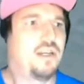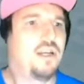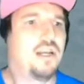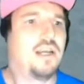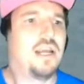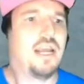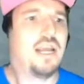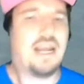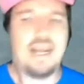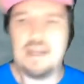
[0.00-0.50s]

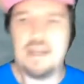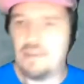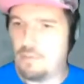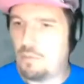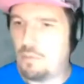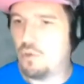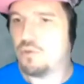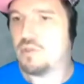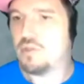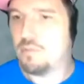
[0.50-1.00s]
and the
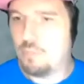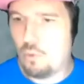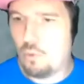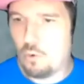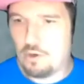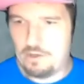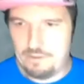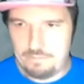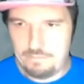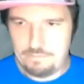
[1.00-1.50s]
most
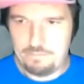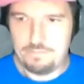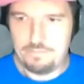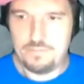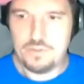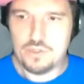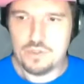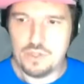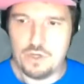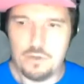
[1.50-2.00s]
important.
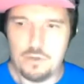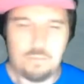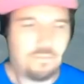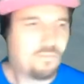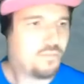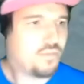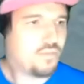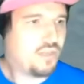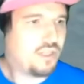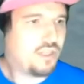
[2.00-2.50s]
So
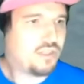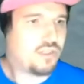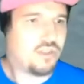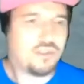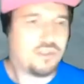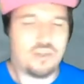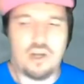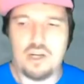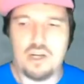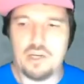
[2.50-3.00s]
let's
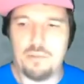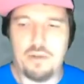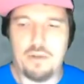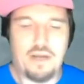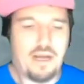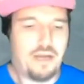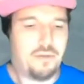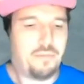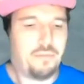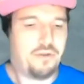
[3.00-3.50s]
start talking about
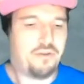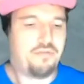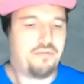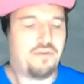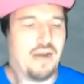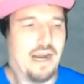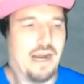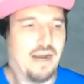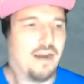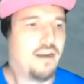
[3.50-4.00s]
how to build a
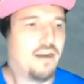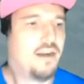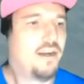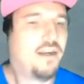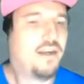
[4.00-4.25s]
fire.